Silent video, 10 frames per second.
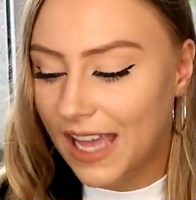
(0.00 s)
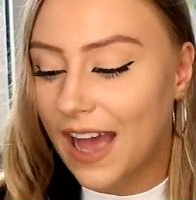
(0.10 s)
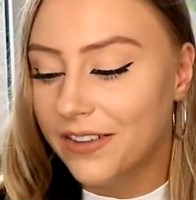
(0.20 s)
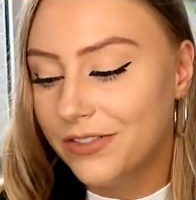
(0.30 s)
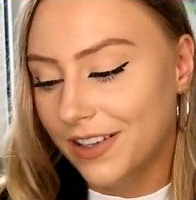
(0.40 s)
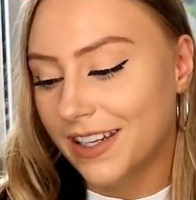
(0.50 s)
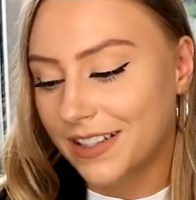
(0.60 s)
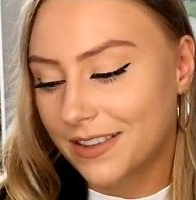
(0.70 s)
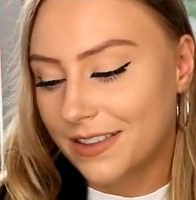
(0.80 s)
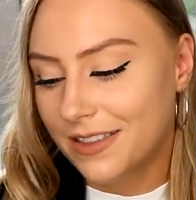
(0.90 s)
Yeah, I feel
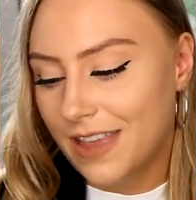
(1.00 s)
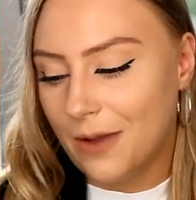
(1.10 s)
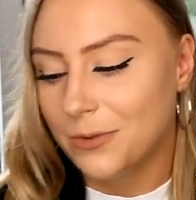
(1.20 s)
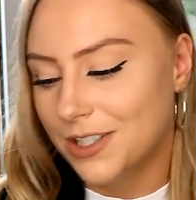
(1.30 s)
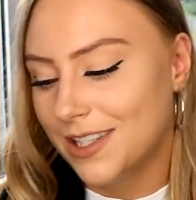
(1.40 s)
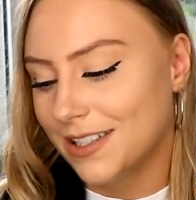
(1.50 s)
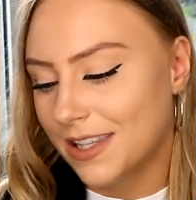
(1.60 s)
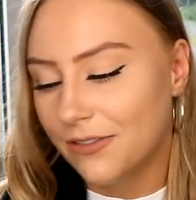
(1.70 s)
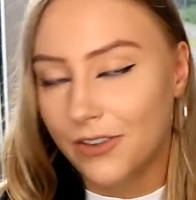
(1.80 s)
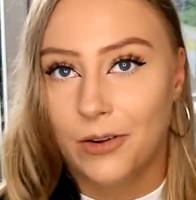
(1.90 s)
like that was just
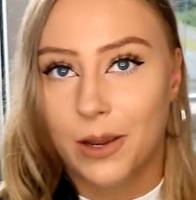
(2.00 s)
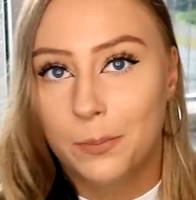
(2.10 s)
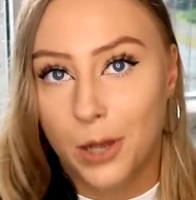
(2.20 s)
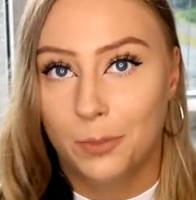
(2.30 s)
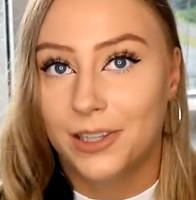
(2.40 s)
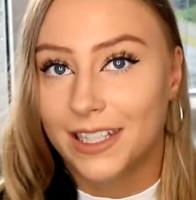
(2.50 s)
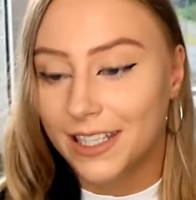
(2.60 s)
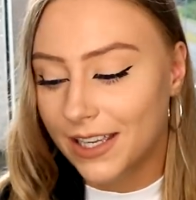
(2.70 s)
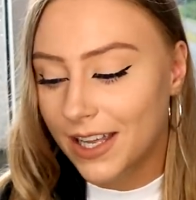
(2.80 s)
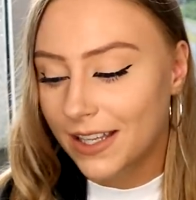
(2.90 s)
a very
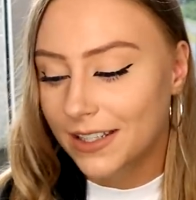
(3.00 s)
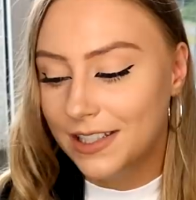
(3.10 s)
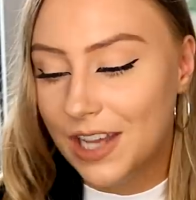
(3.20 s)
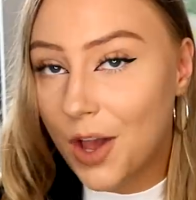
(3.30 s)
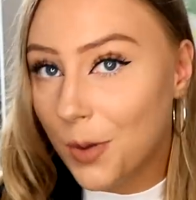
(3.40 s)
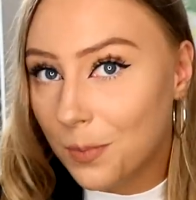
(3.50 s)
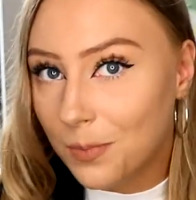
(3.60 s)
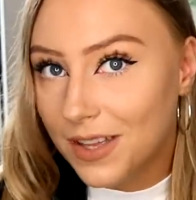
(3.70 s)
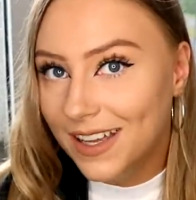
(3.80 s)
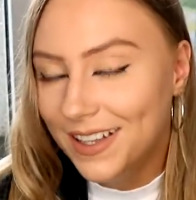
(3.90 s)
bubbly,
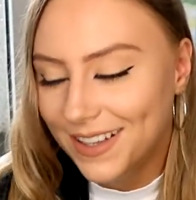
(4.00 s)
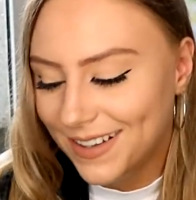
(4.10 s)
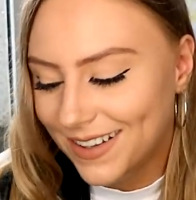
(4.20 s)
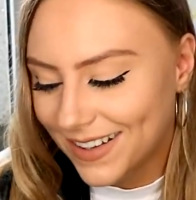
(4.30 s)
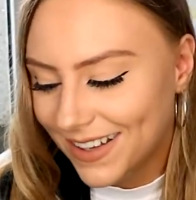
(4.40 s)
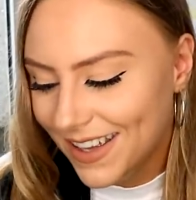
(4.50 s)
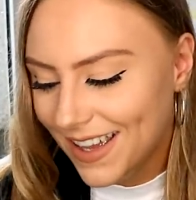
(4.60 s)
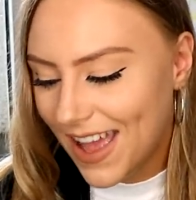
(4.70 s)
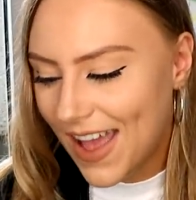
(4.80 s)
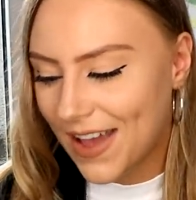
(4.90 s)
dumb
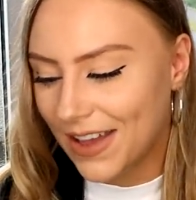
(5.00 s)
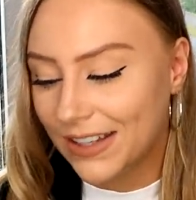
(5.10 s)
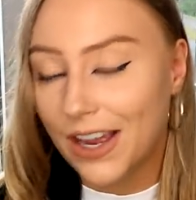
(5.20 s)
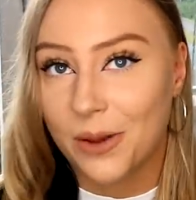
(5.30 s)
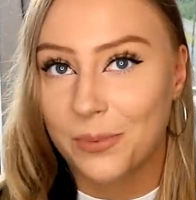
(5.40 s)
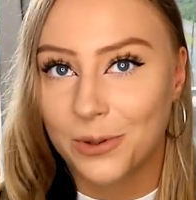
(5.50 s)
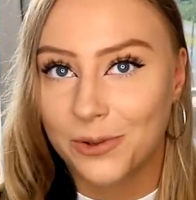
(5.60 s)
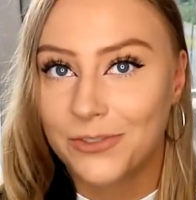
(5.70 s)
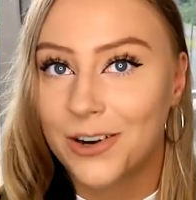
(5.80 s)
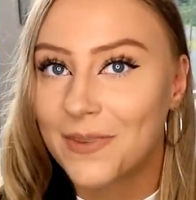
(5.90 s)

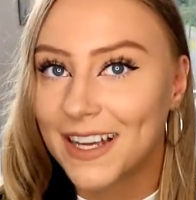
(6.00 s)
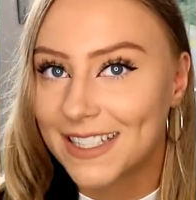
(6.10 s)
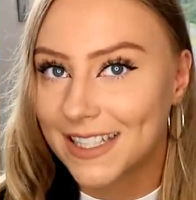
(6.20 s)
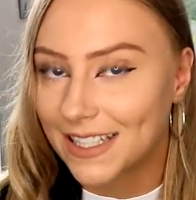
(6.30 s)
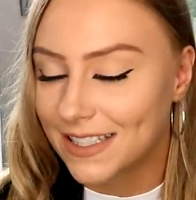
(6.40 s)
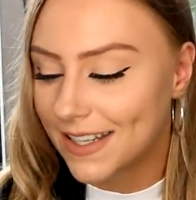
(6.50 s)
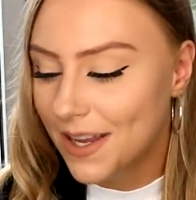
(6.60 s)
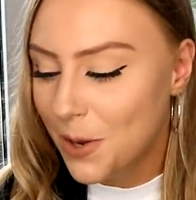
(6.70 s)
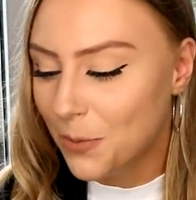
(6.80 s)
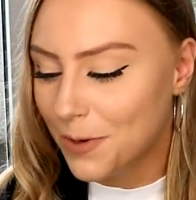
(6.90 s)
couple from Iceland,
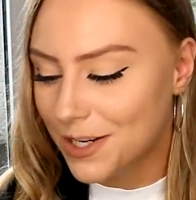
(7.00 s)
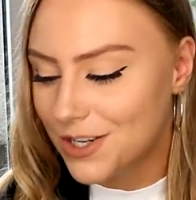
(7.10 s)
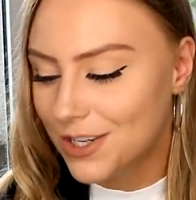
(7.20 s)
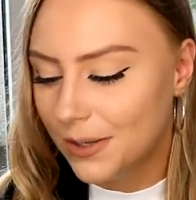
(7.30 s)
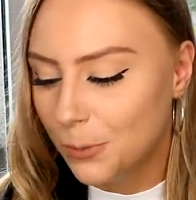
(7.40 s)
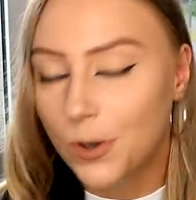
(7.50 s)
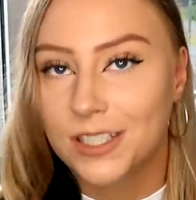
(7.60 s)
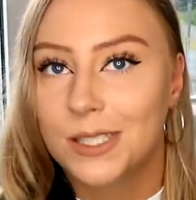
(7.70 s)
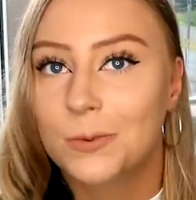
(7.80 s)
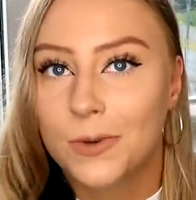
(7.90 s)
which
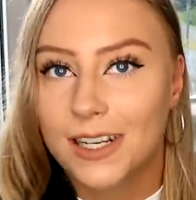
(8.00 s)
wasn't